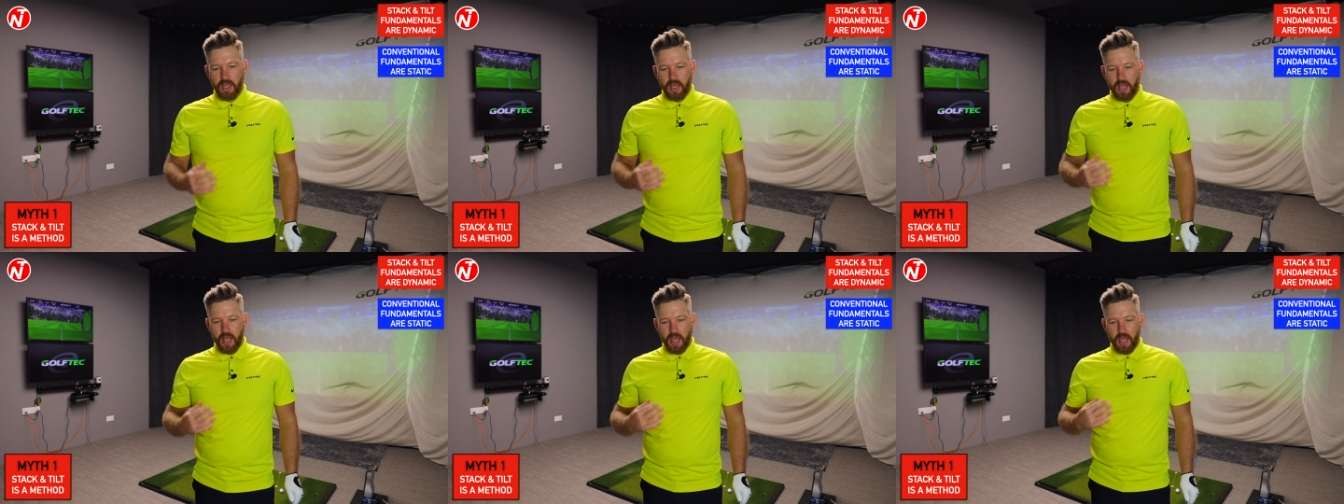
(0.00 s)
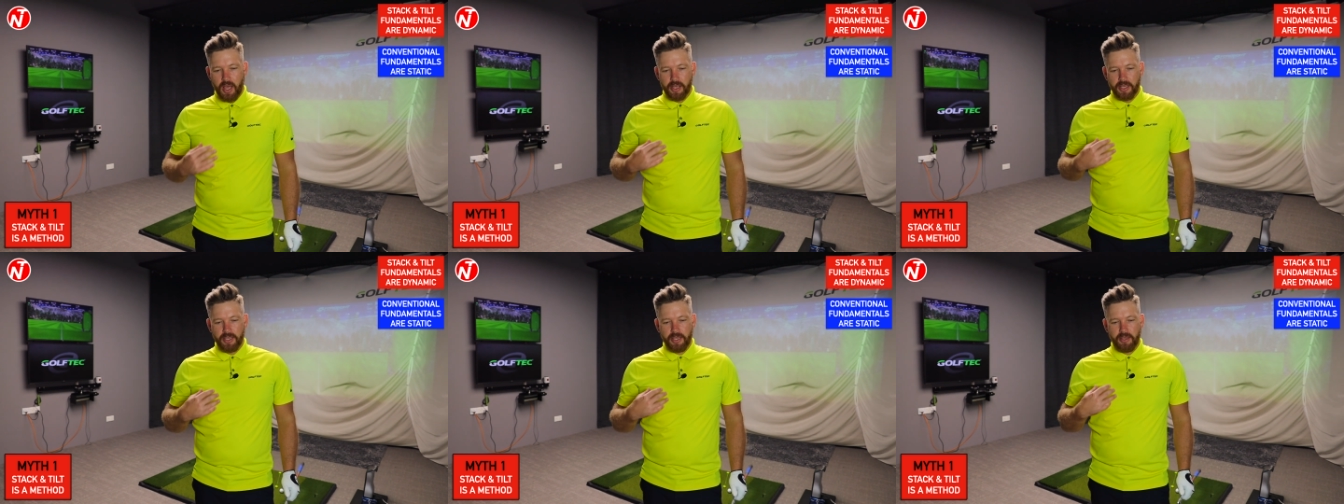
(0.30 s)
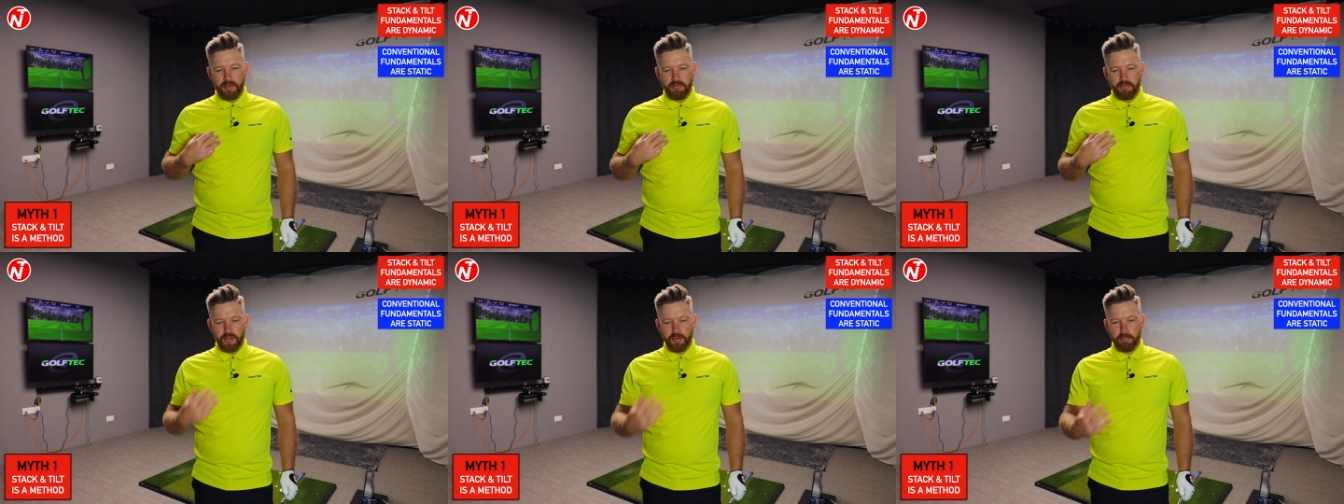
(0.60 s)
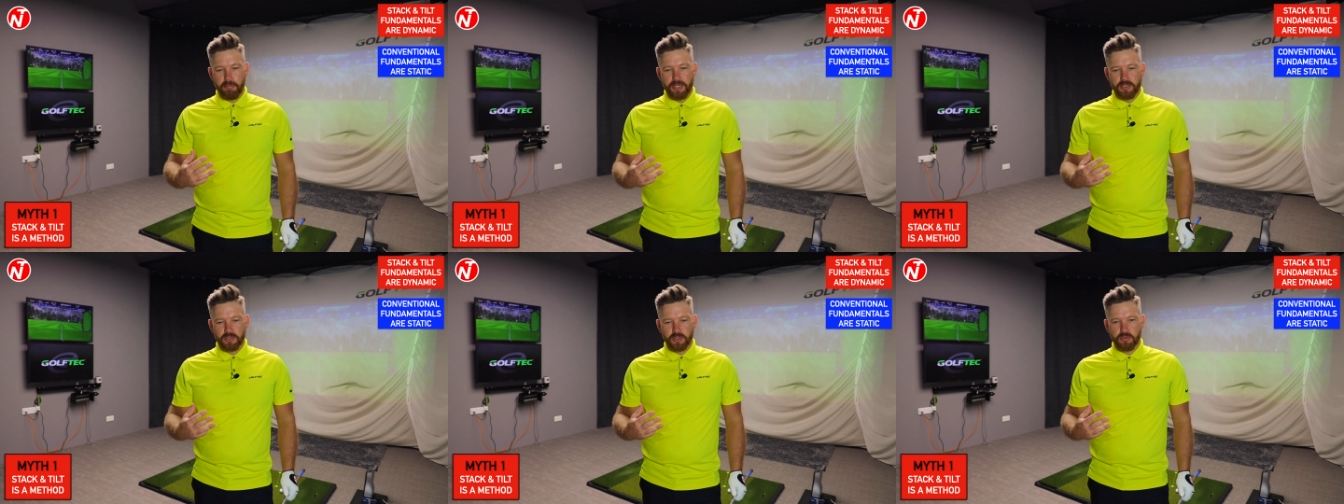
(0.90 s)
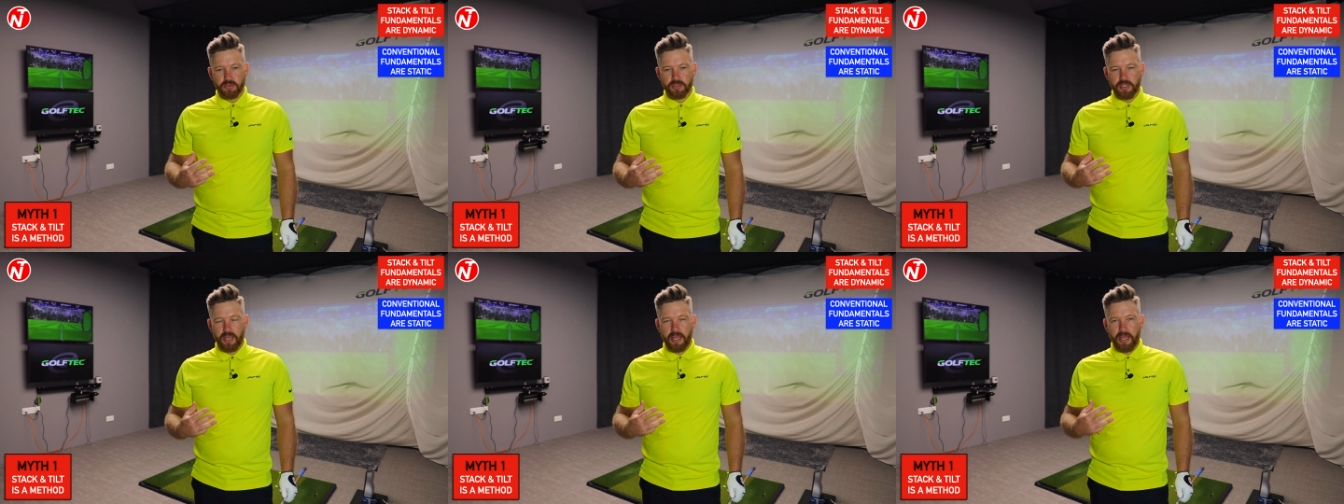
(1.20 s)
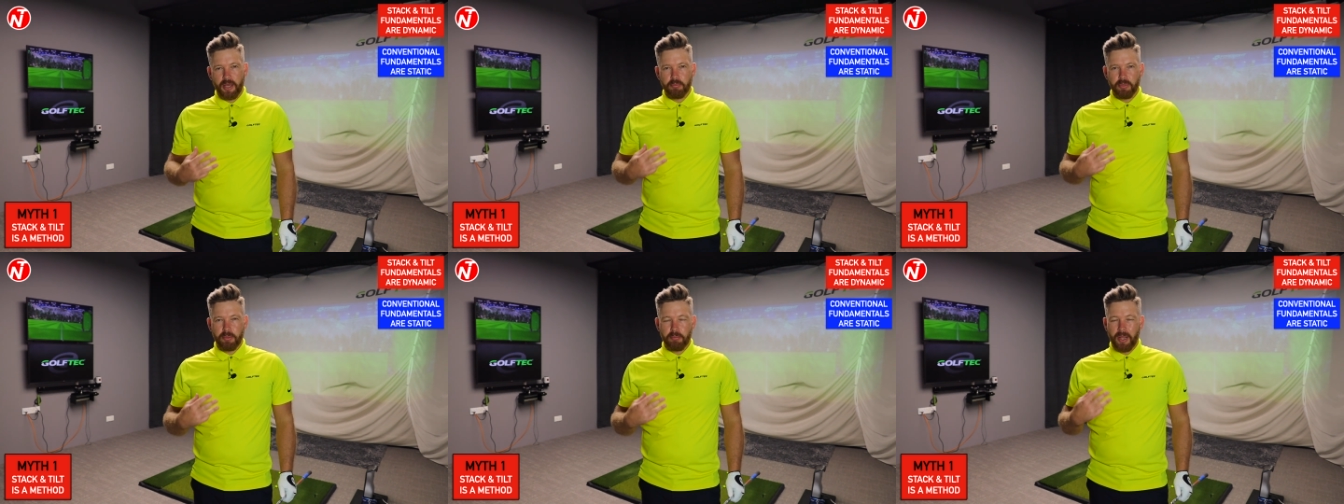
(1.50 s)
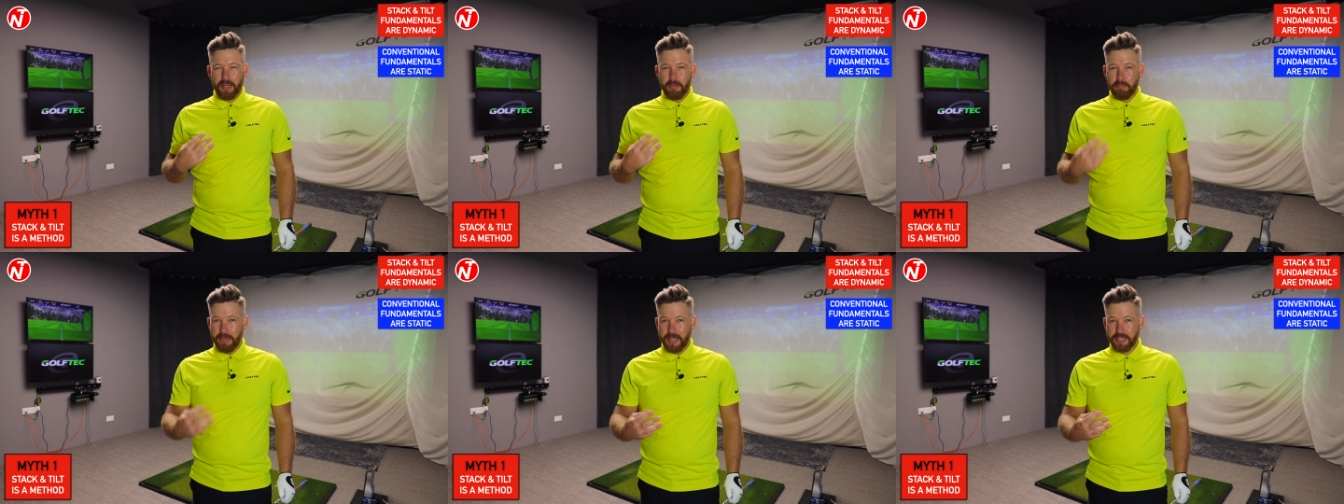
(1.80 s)
uh, key fundamentals that help you
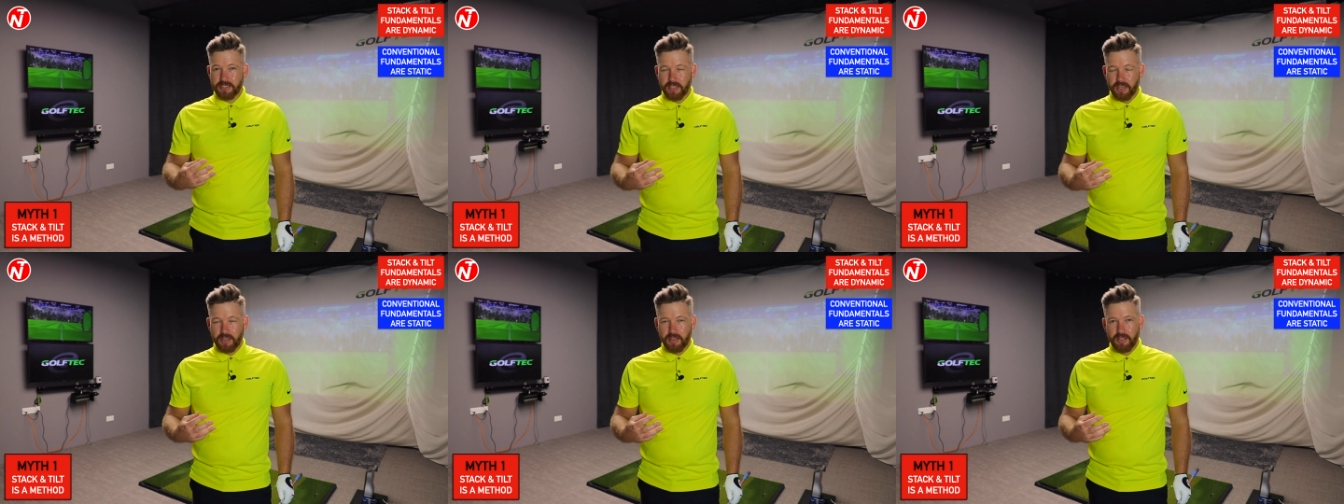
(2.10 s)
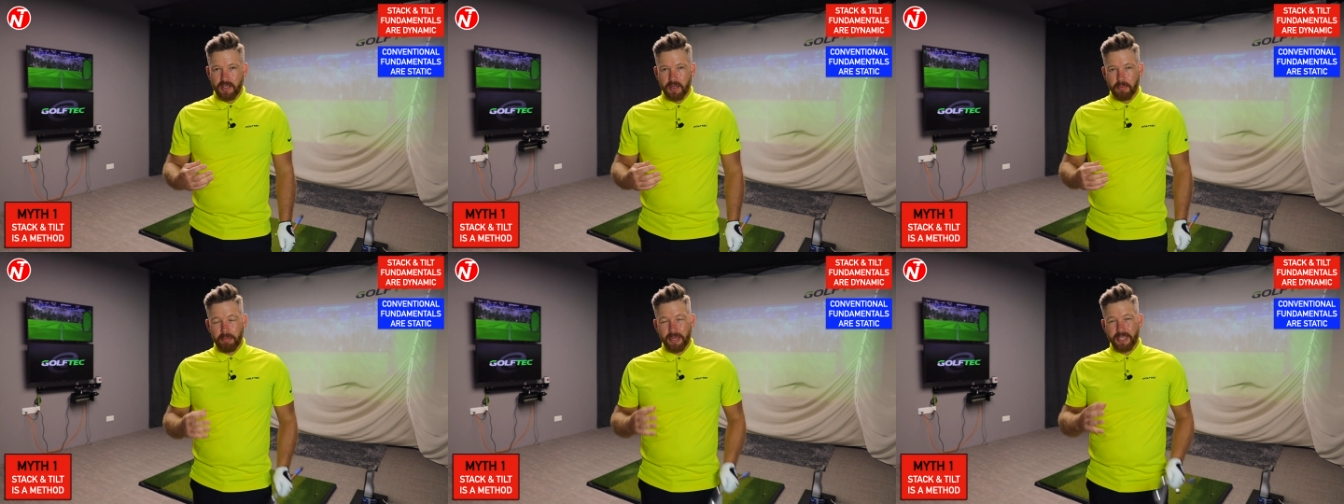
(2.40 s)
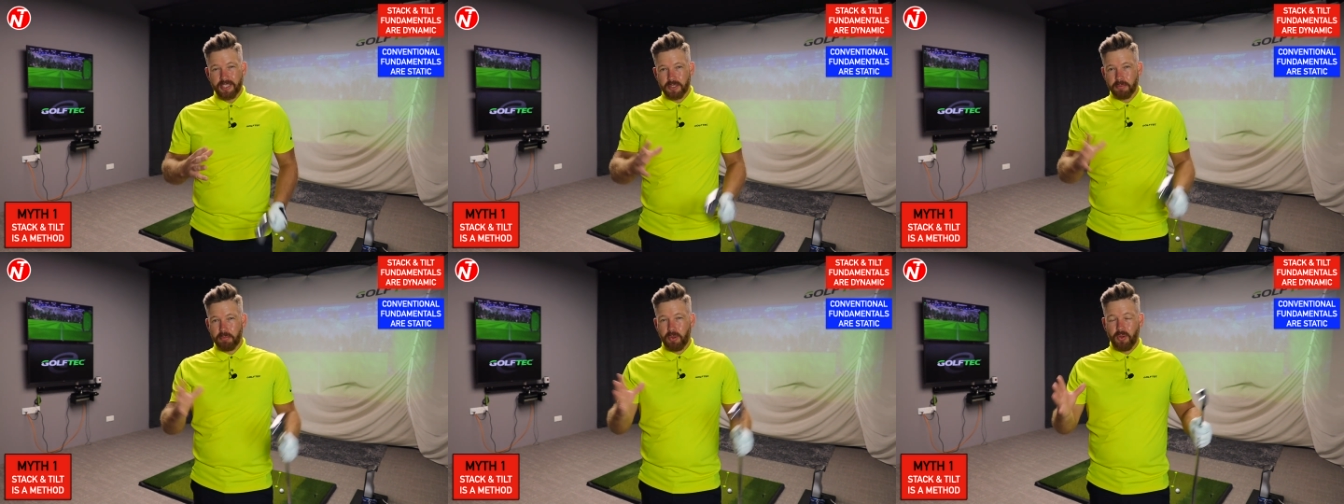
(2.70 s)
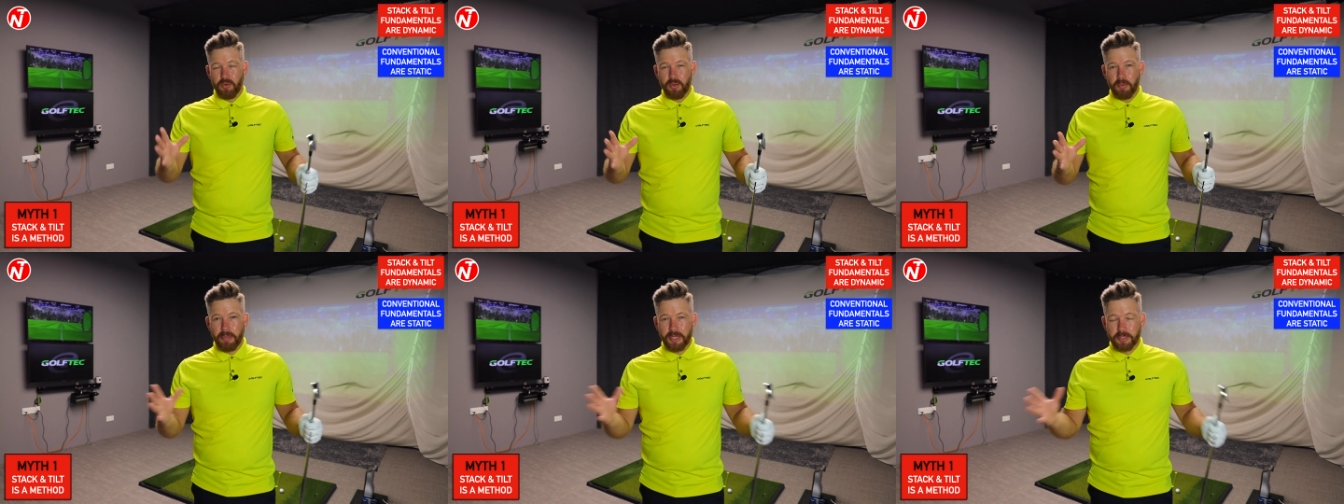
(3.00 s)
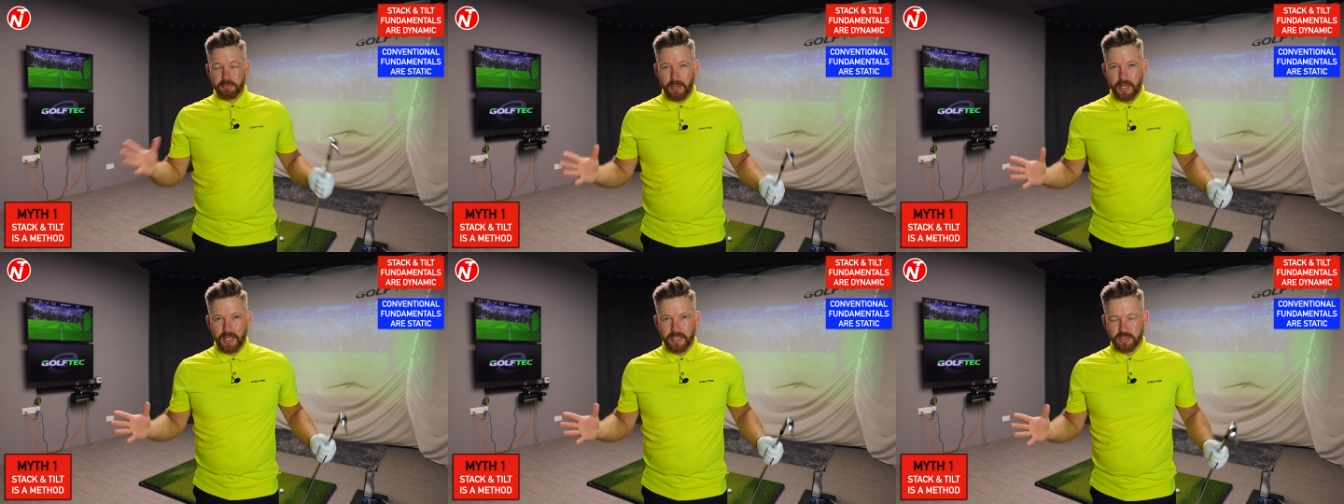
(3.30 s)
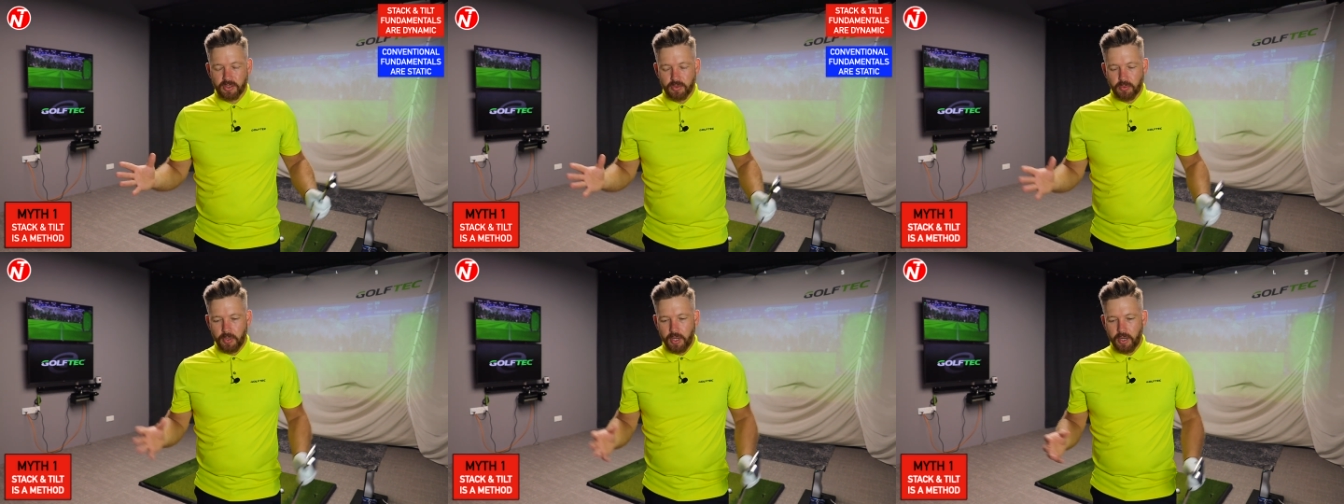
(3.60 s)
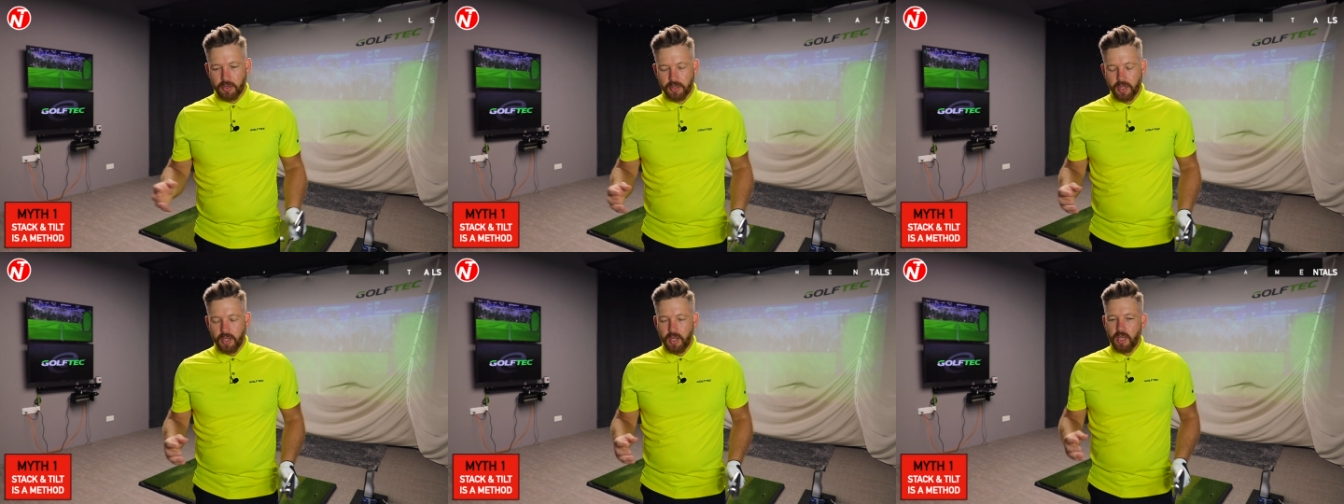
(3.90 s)
play better based upon the best players in the
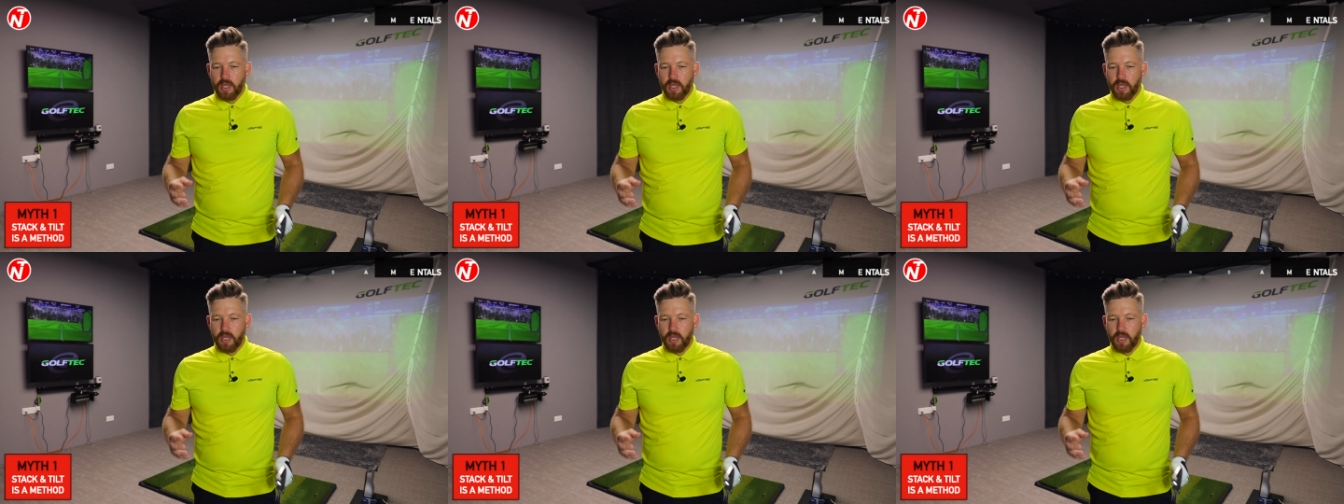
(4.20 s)
world.